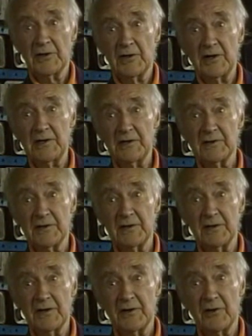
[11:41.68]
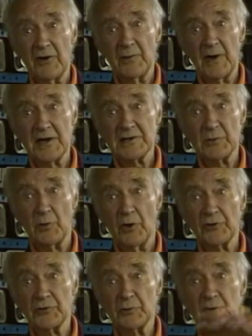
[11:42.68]
to heat the economiser
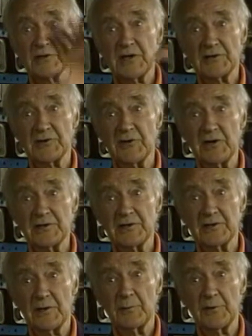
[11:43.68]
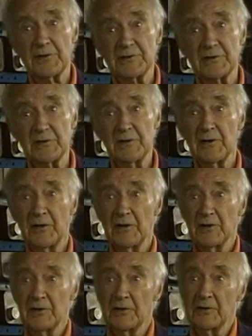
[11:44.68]
water up to saturation temperature yes.
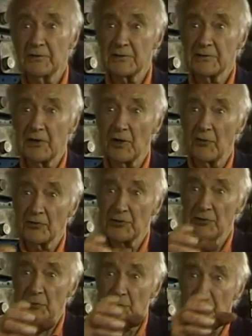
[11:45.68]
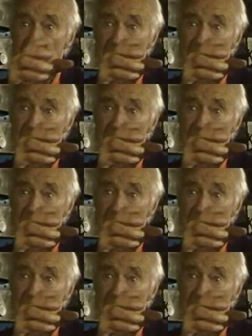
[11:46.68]
to continue